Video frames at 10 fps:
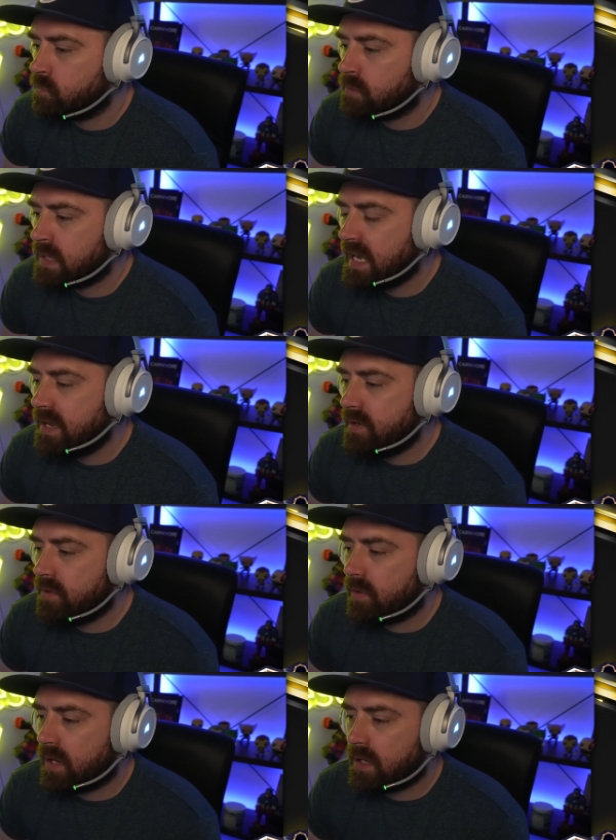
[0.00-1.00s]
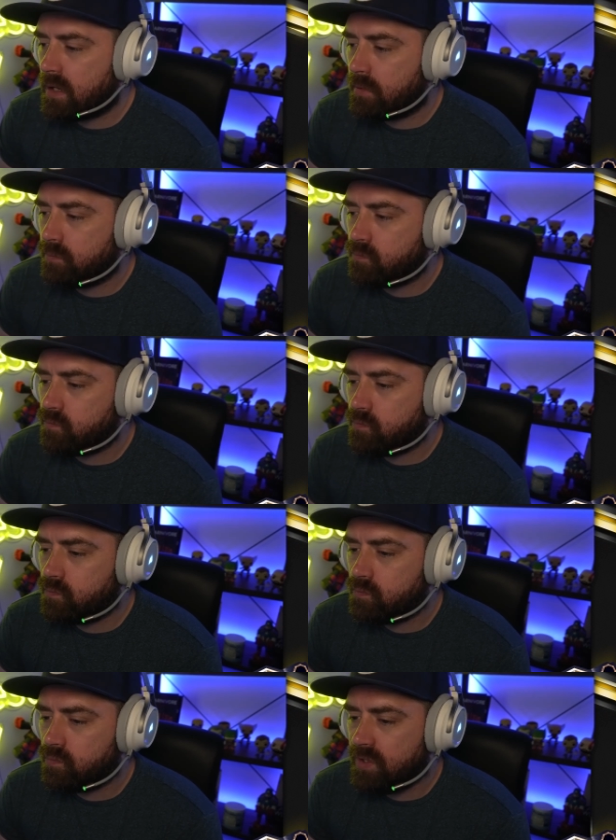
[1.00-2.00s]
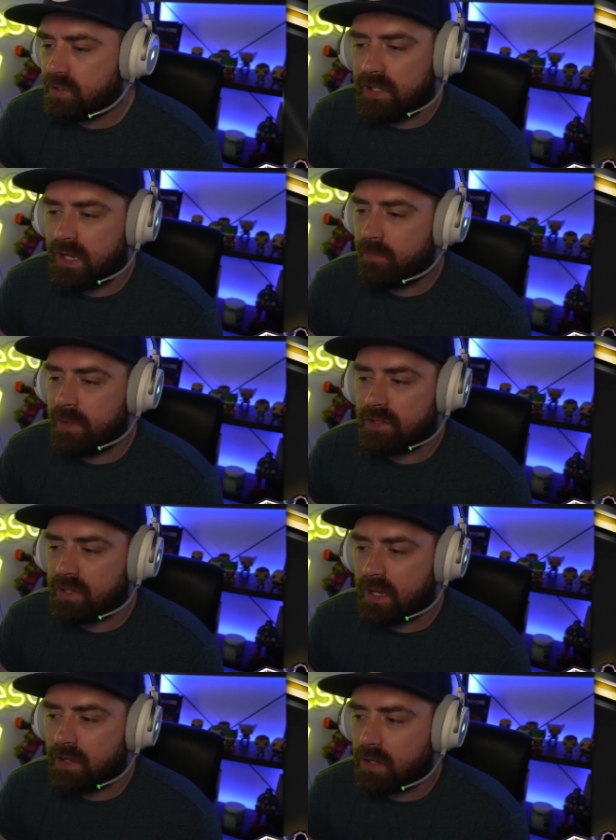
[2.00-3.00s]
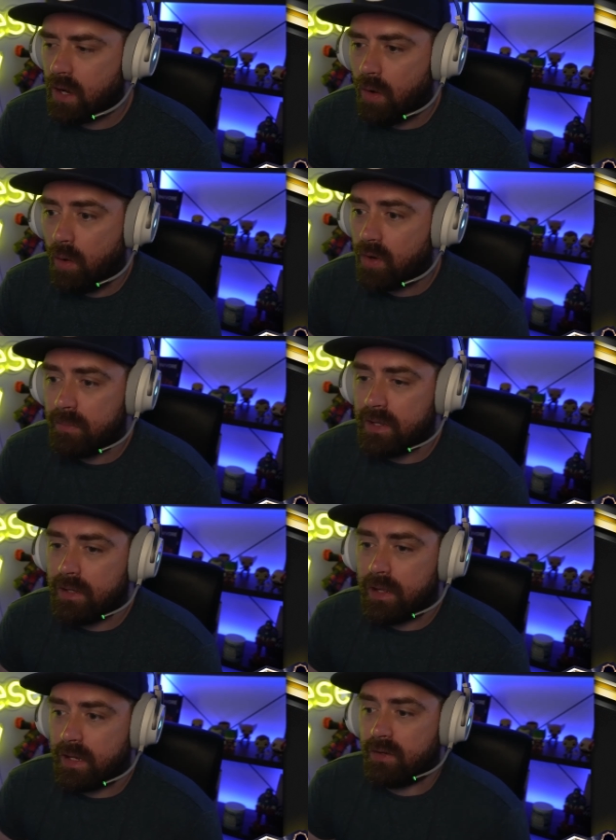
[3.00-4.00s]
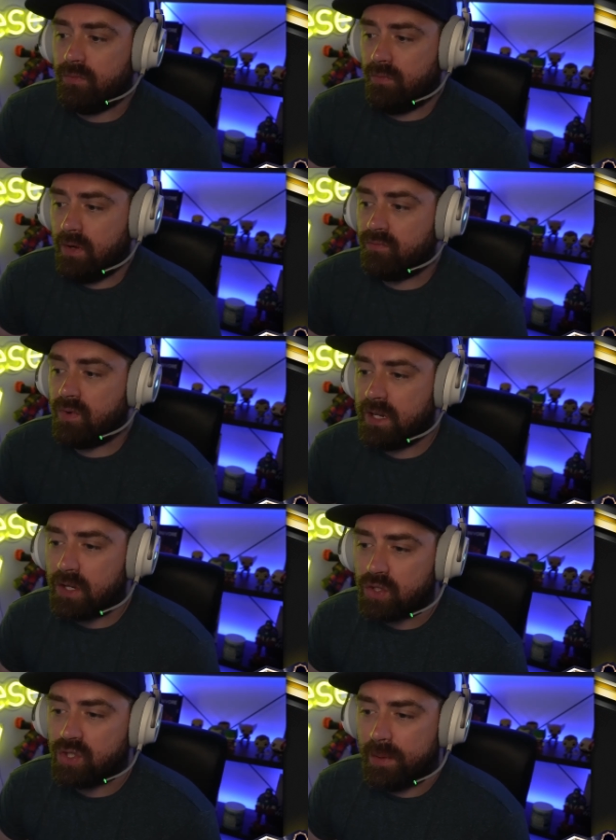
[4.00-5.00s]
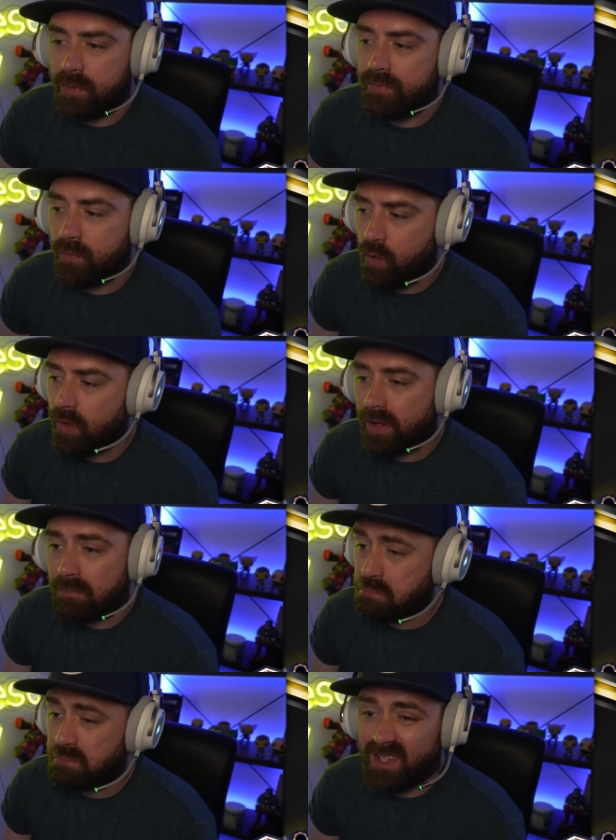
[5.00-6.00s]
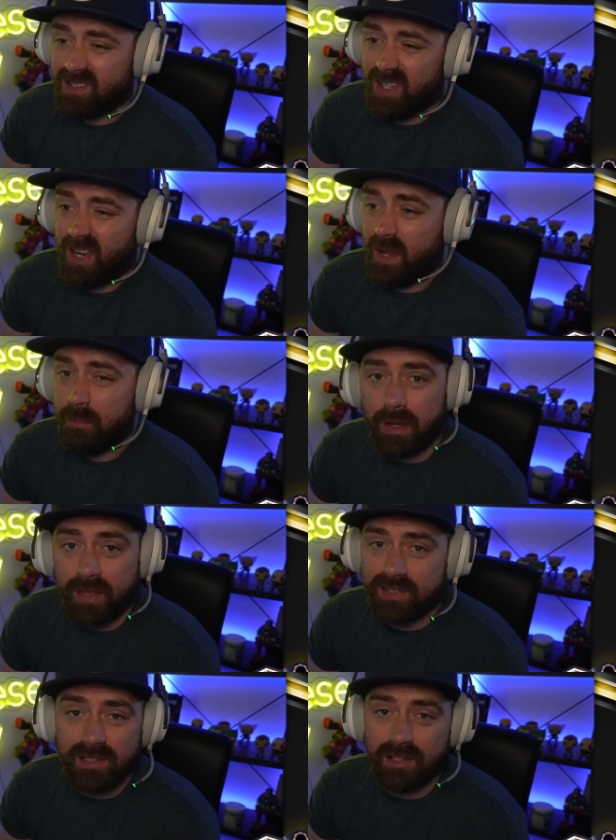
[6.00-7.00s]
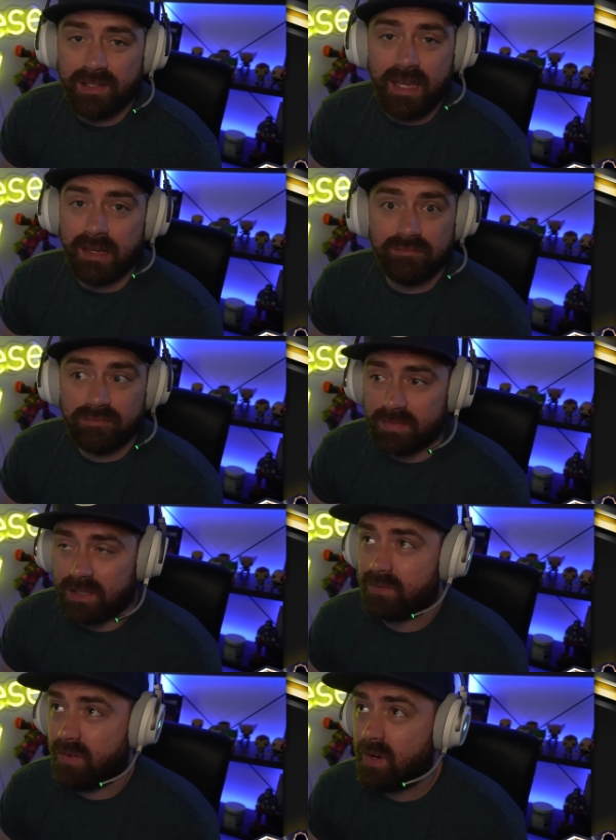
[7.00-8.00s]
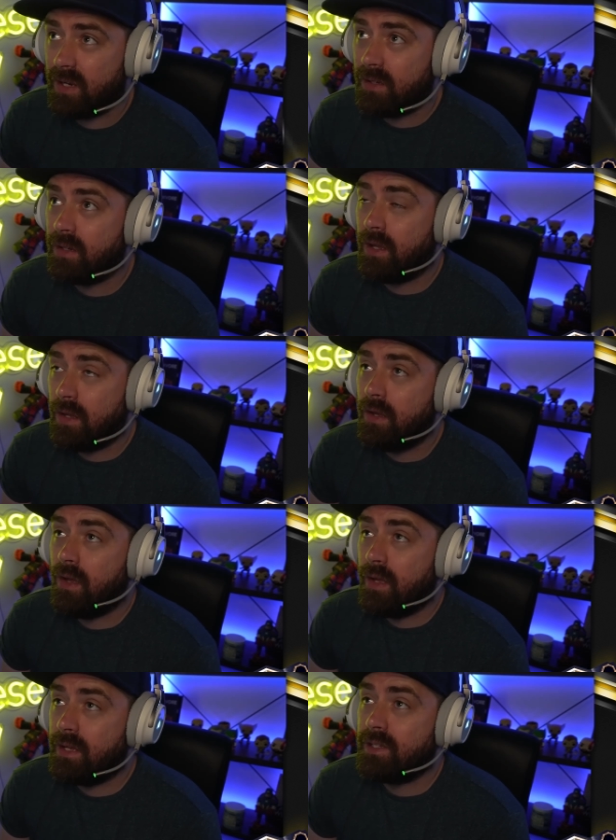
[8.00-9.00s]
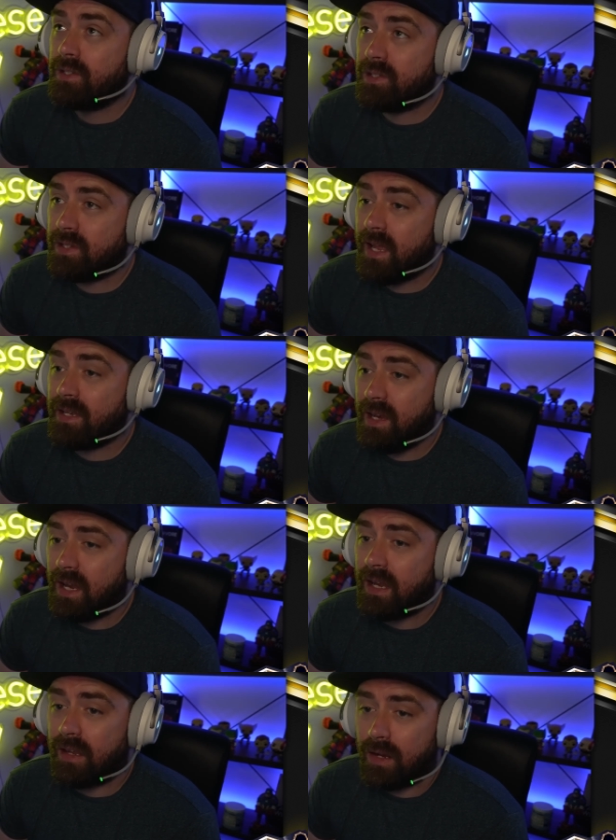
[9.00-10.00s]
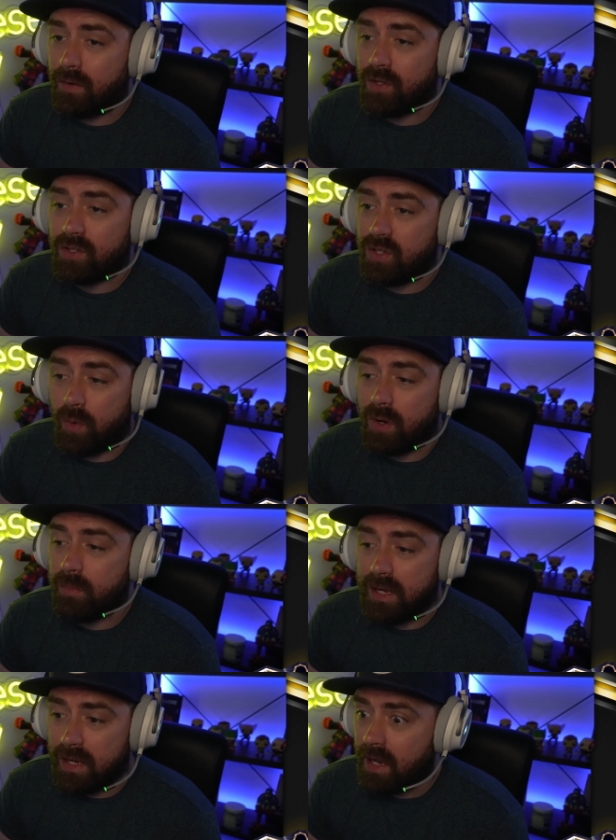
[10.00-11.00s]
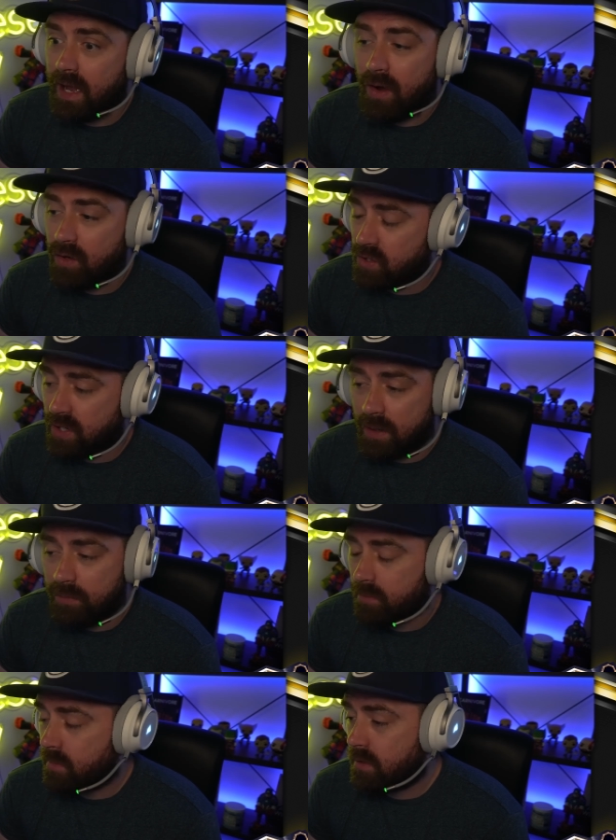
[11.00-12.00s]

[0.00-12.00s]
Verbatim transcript: even if like recently I've been saying, you know, I want to be like in really good shape at 40, that's still a number. That's still a date. A very set date, you know? I just don't want to be out of shape in my